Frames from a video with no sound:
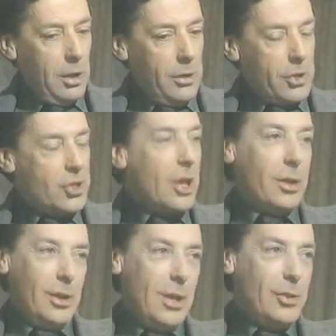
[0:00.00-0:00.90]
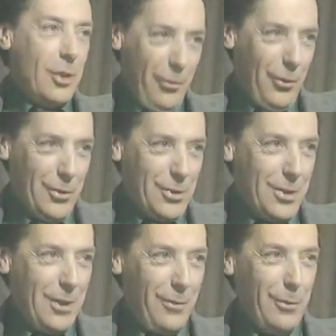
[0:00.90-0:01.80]
there's certainly a
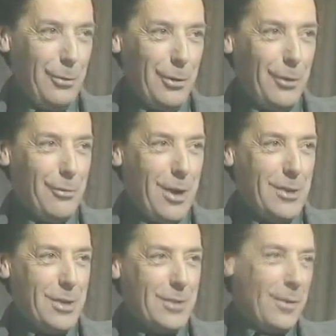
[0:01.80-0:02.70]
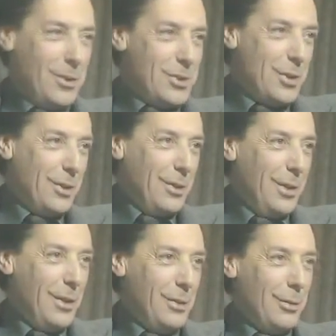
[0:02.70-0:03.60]
difference if you look at the writings of Austin
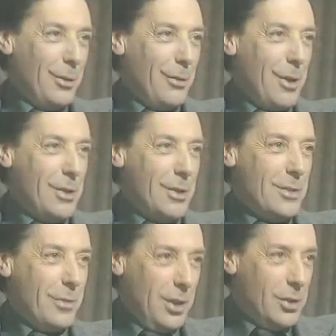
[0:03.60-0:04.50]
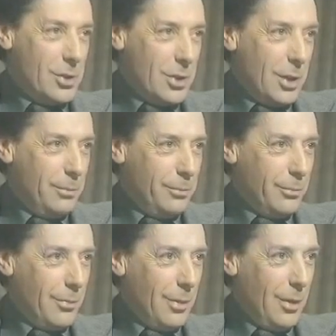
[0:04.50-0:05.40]
and you look at the writings of Wittgenstein.
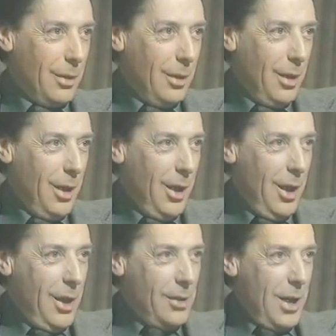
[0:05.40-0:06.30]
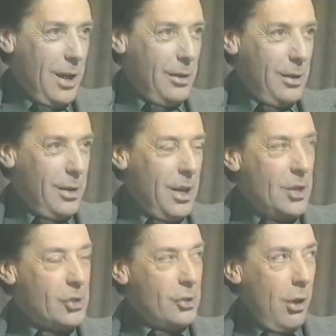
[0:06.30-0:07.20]
Now,
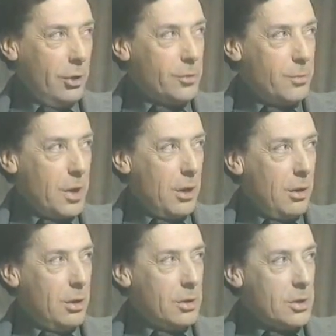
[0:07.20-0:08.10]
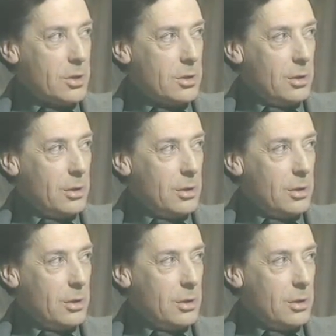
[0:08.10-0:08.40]
it's not because,